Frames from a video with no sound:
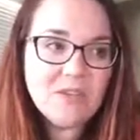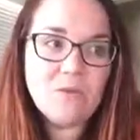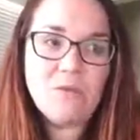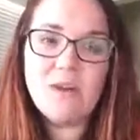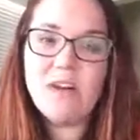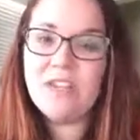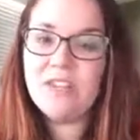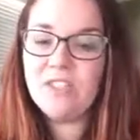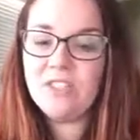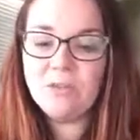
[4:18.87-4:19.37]
I
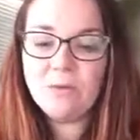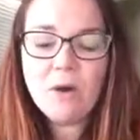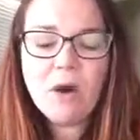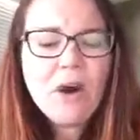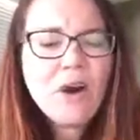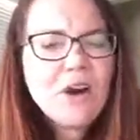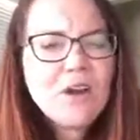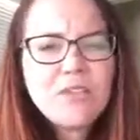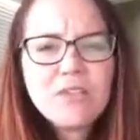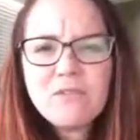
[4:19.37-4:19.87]
wanted to do
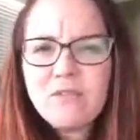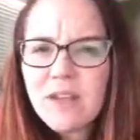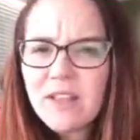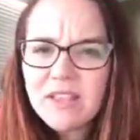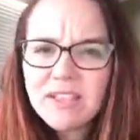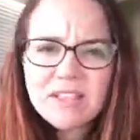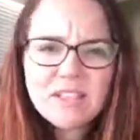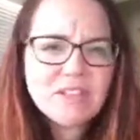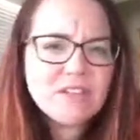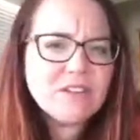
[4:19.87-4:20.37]
all the
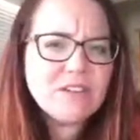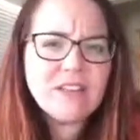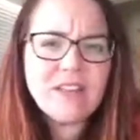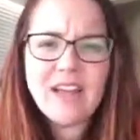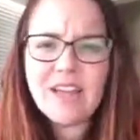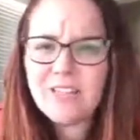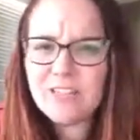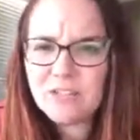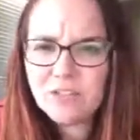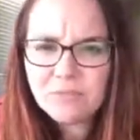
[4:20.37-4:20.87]
volunteer in
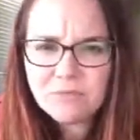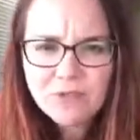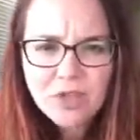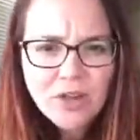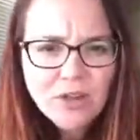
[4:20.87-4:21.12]
classrooms,